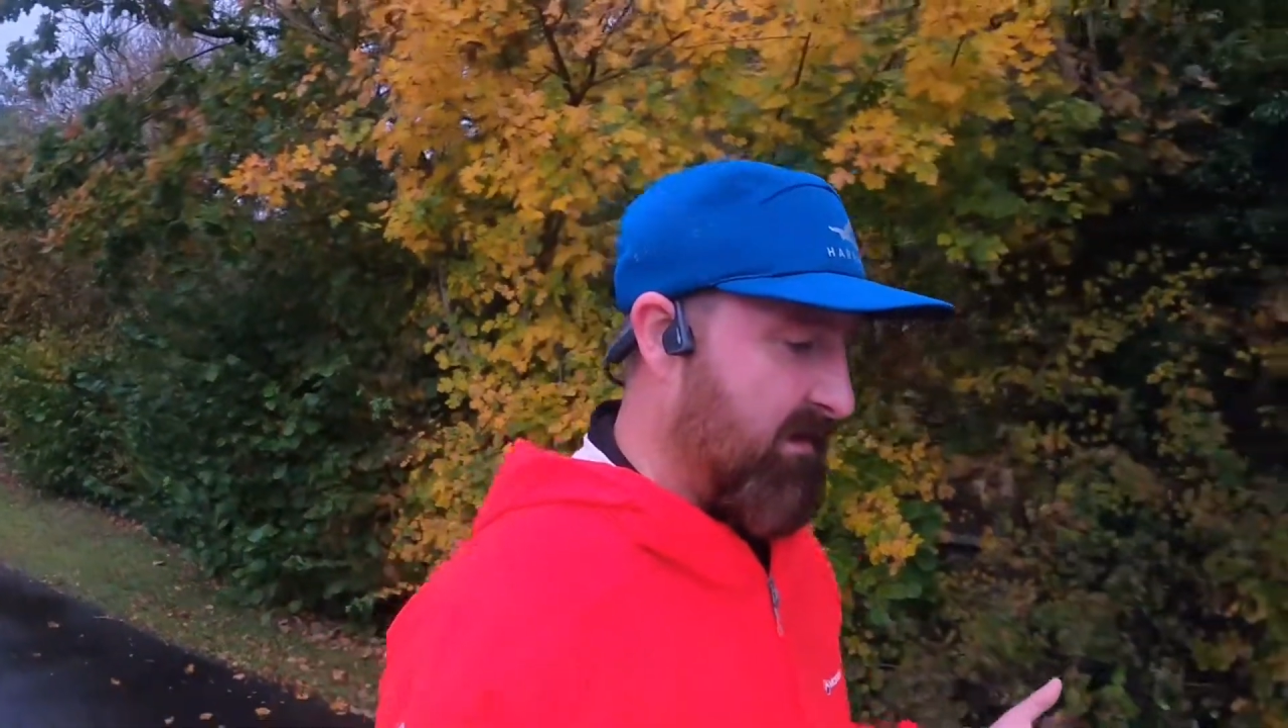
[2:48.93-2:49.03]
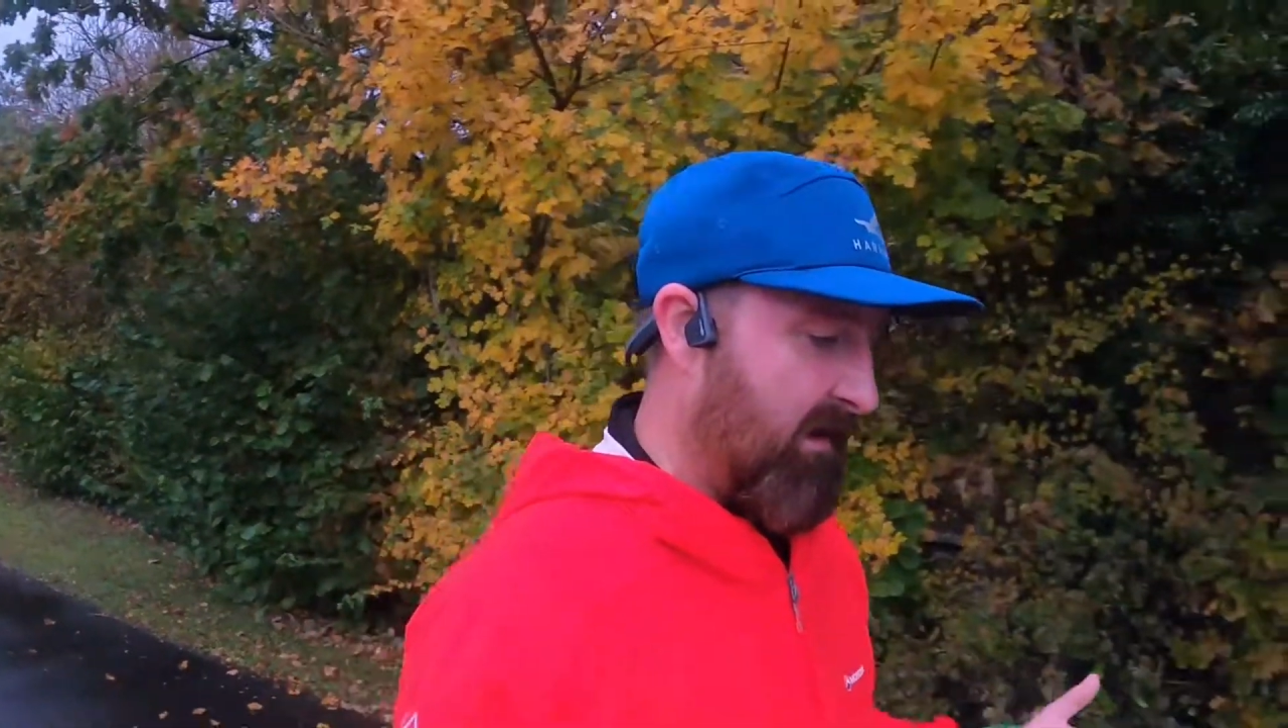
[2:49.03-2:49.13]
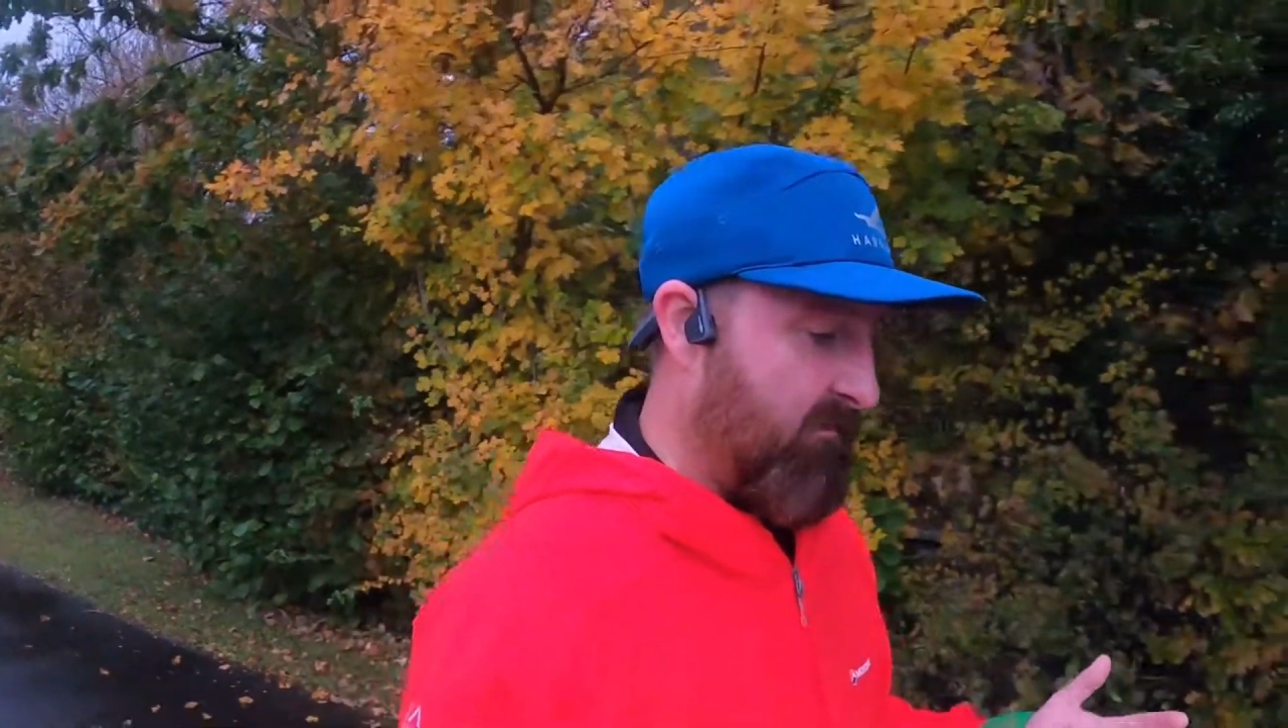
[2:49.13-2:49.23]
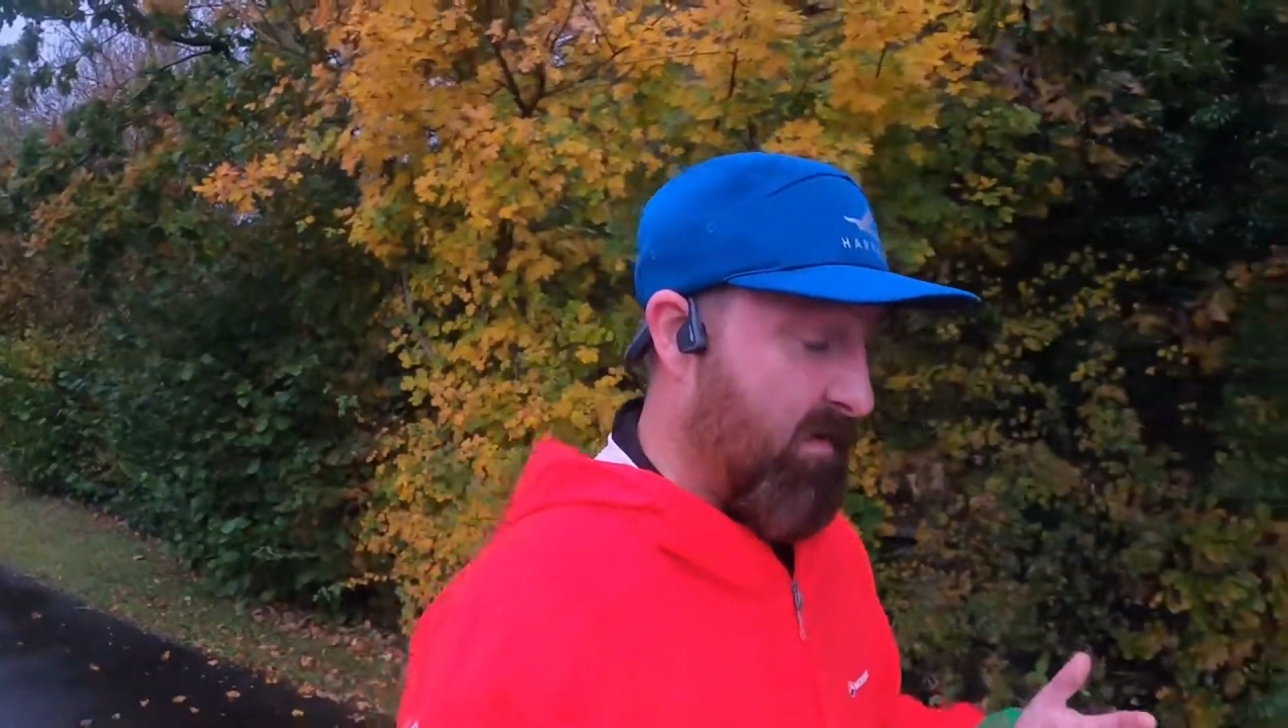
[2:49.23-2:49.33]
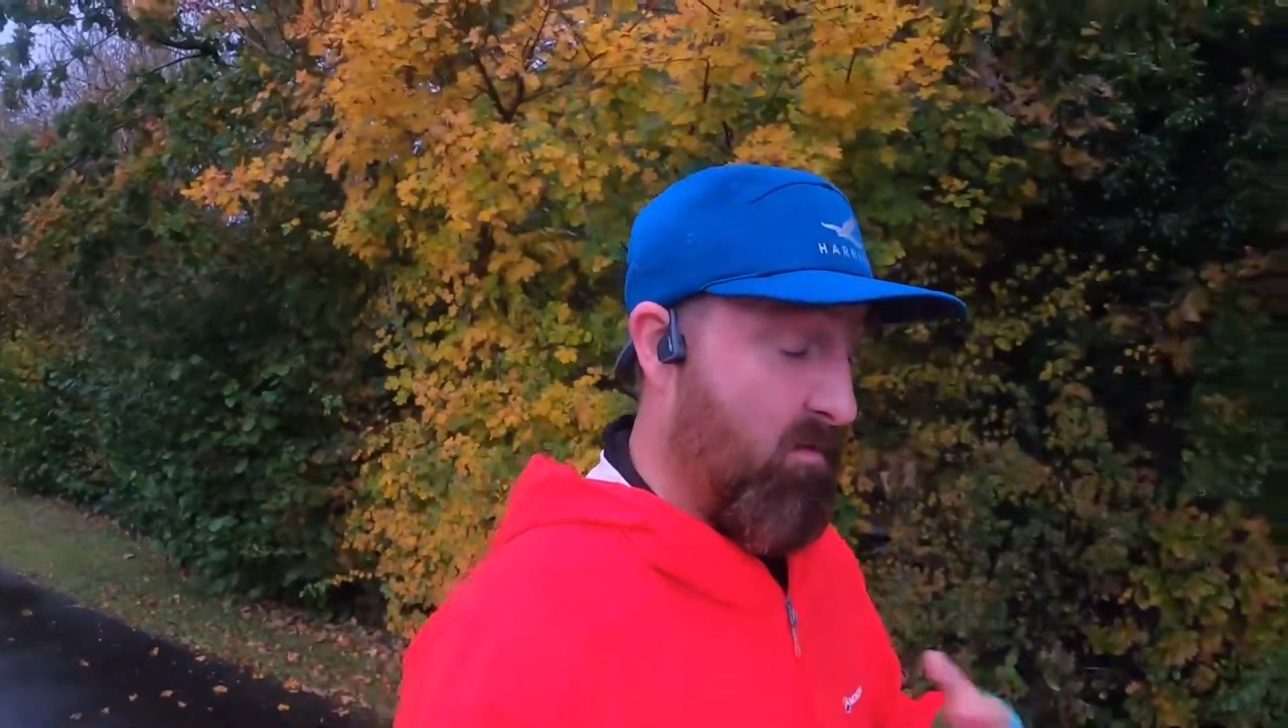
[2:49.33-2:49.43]

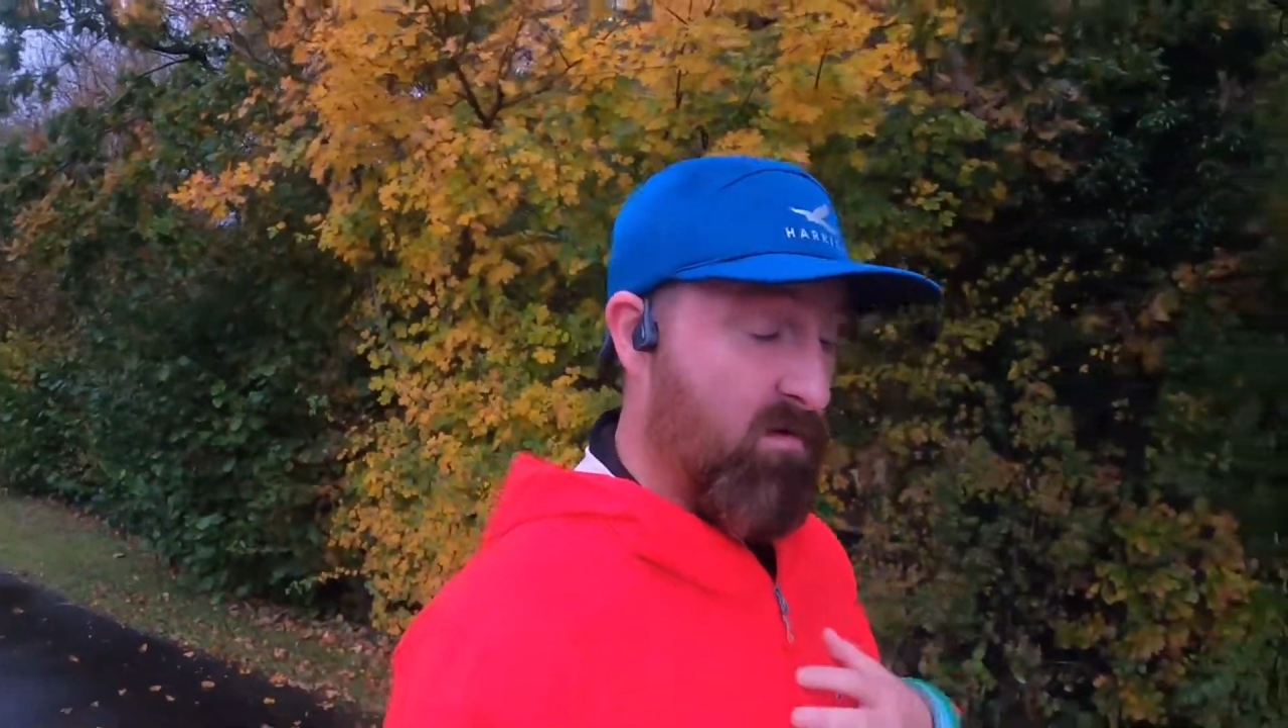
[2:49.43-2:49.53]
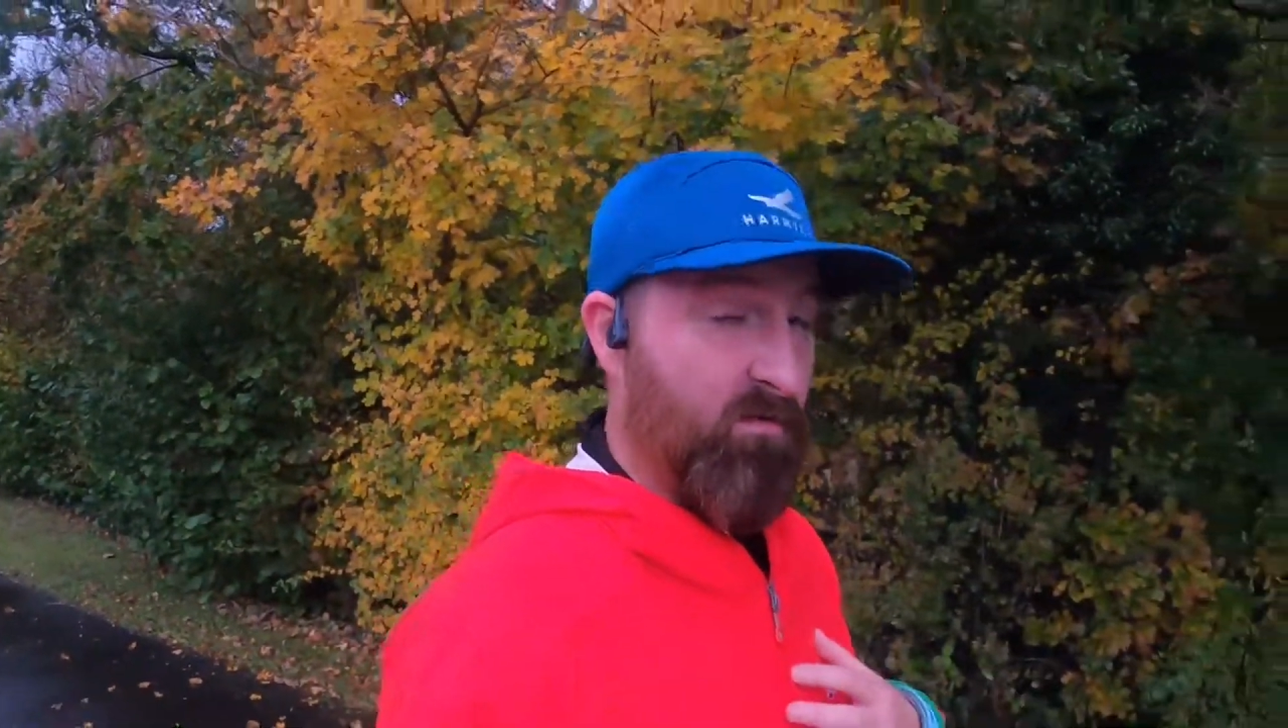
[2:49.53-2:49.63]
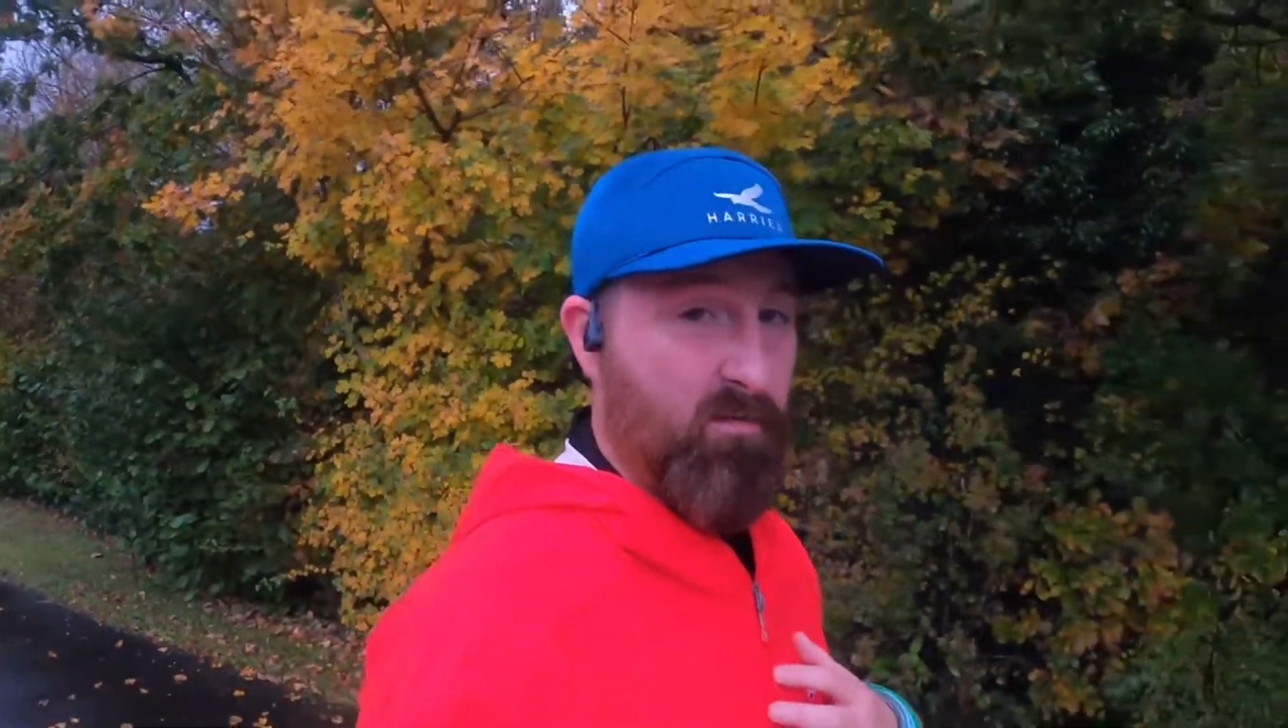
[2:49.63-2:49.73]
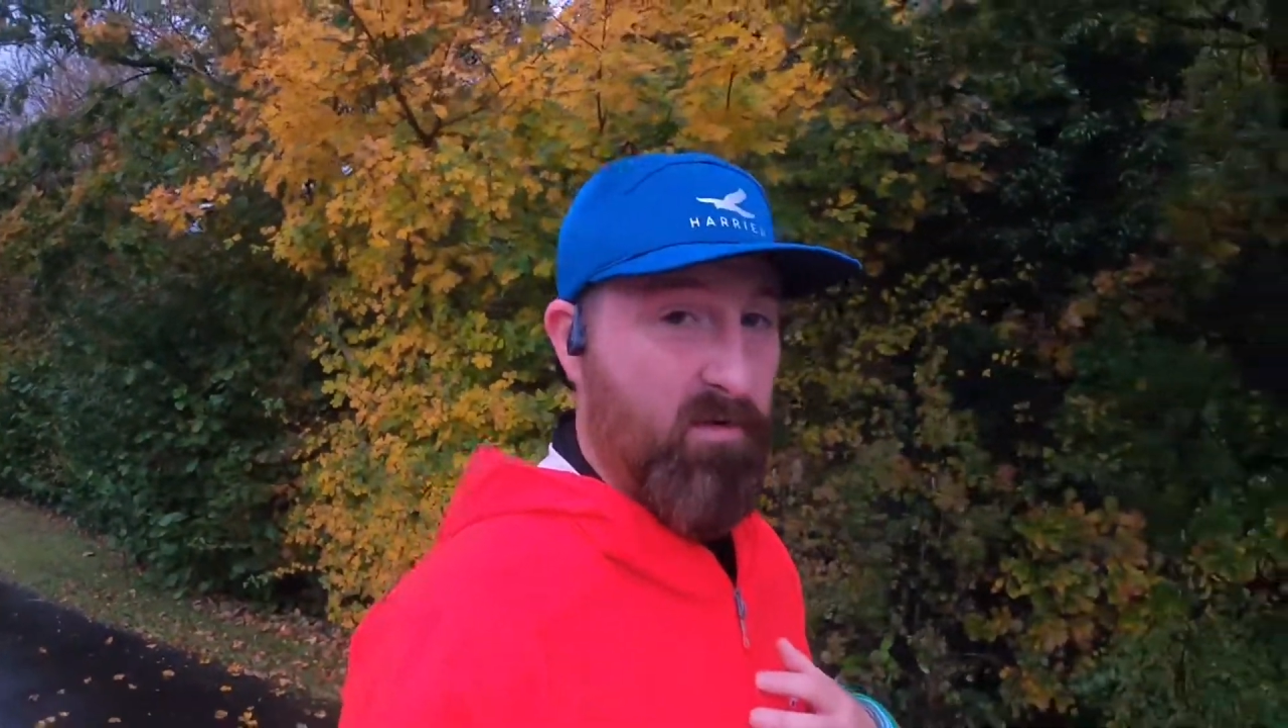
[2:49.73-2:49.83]
That works for